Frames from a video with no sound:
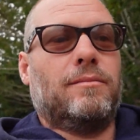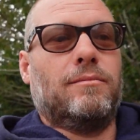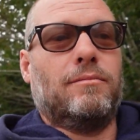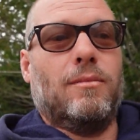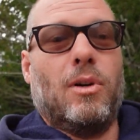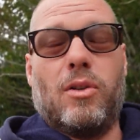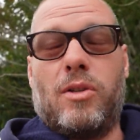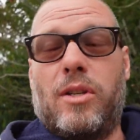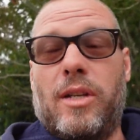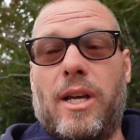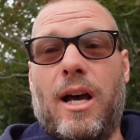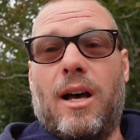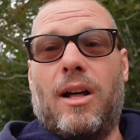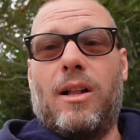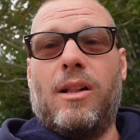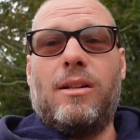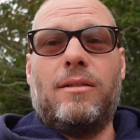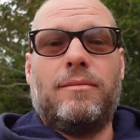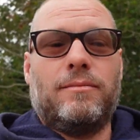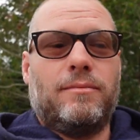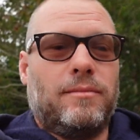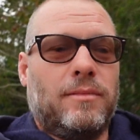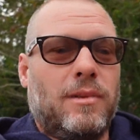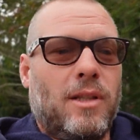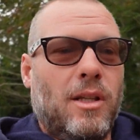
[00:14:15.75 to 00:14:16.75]
motel
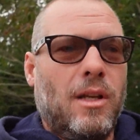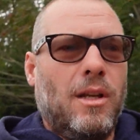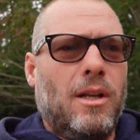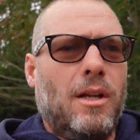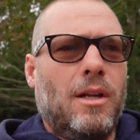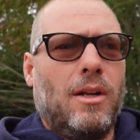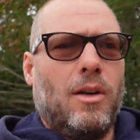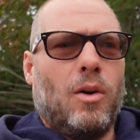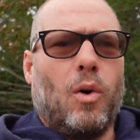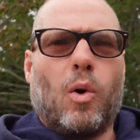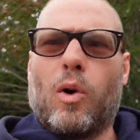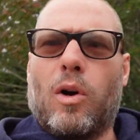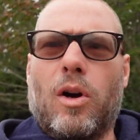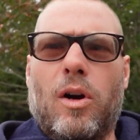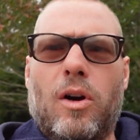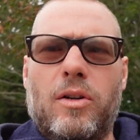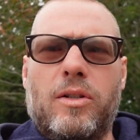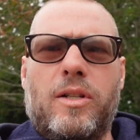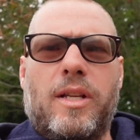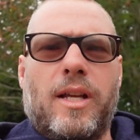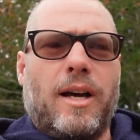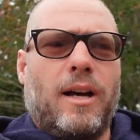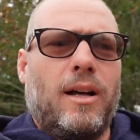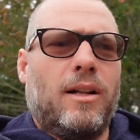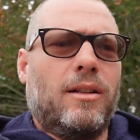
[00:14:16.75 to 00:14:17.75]
or
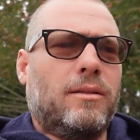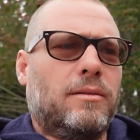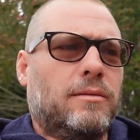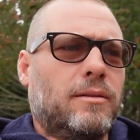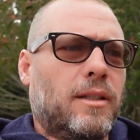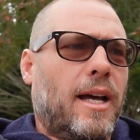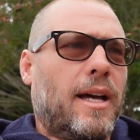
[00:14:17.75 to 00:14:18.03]
hotel.